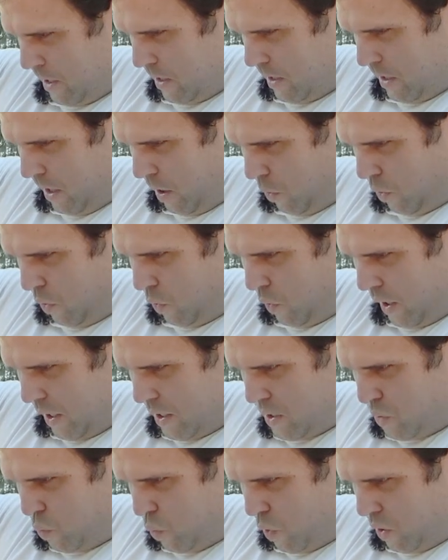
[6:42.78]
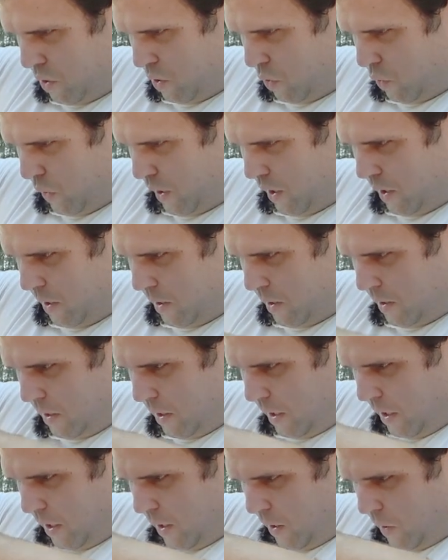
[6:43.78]
Now you guys wondering,
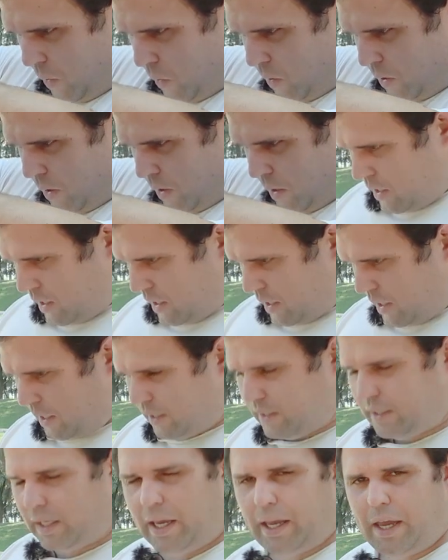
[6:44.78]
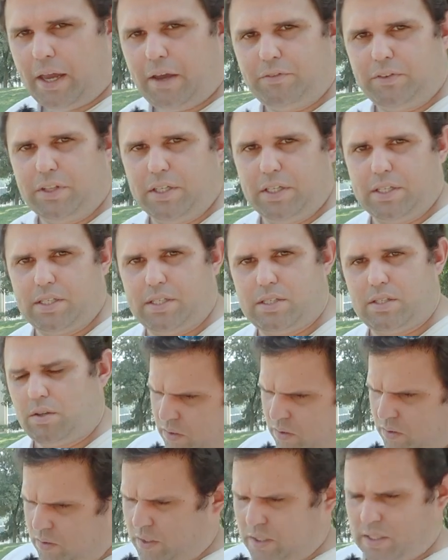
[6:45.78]
now can't I have this
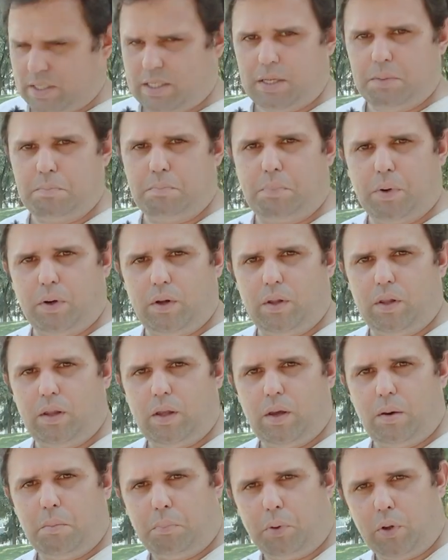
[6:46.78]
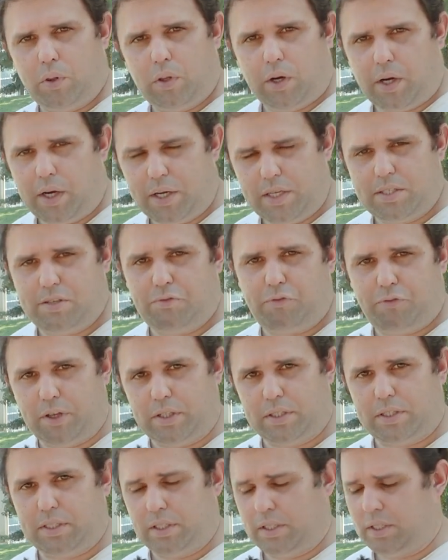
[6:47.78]
on a simple polarized
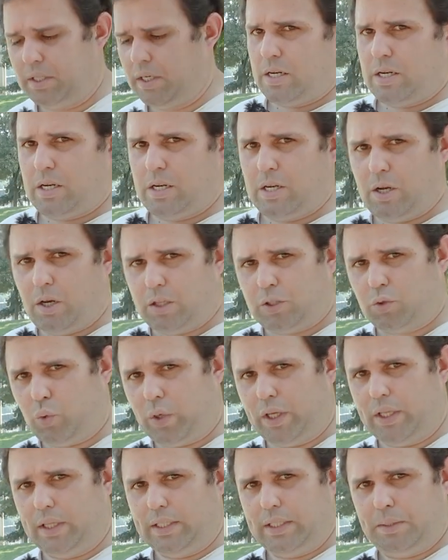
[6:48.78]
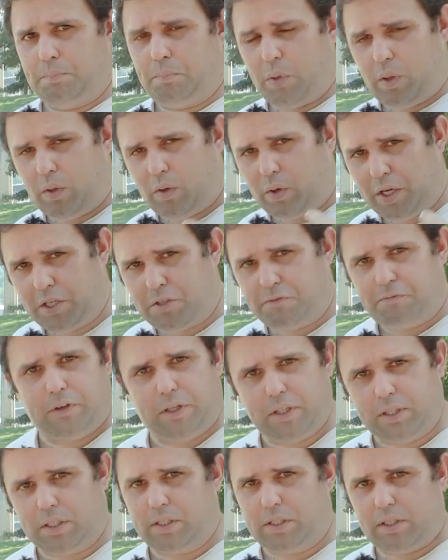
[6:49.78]
filter? Not really. Polarized
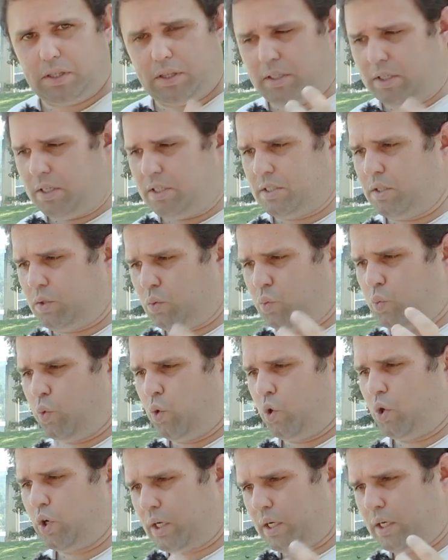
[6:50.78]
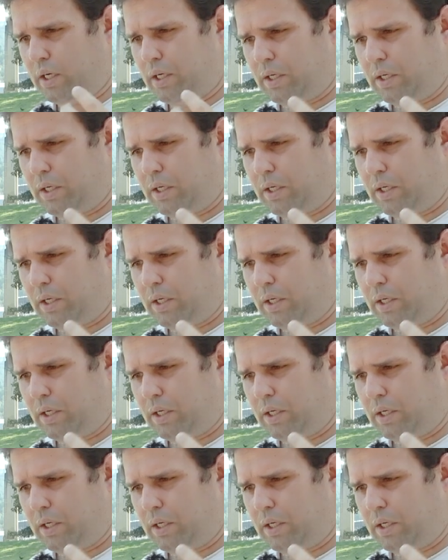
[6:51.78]
filter doesn't work